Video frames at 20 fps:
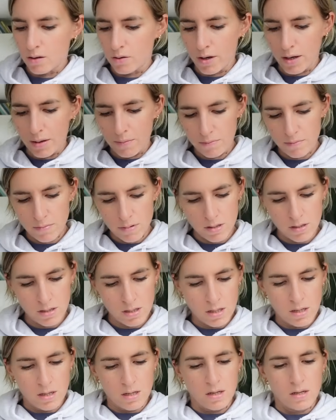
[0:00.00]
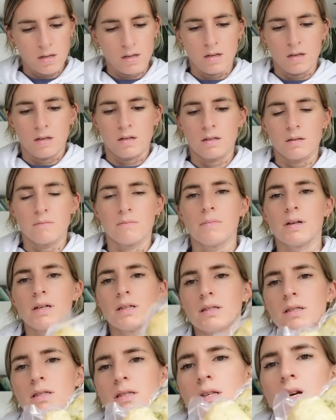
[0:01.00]
Graham
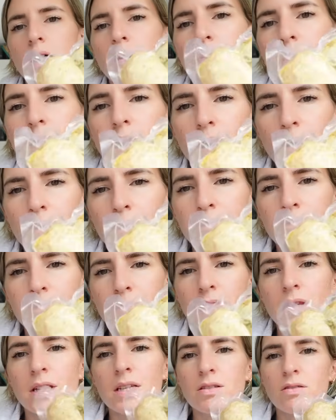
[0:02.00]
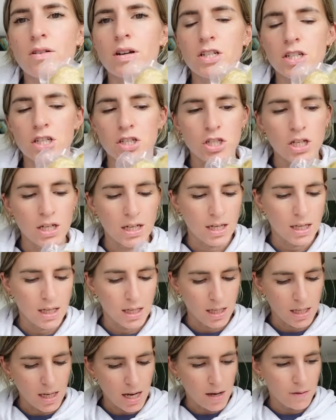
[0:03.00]
made some, these are actually chicken
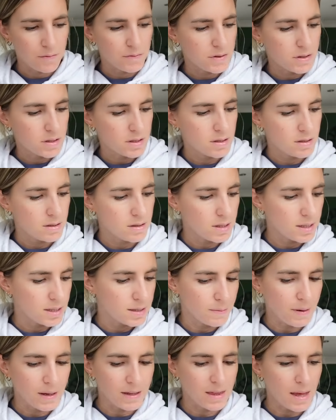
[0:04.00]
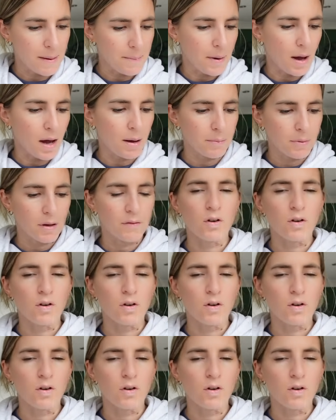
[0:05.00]
Kievs. So he's made them up.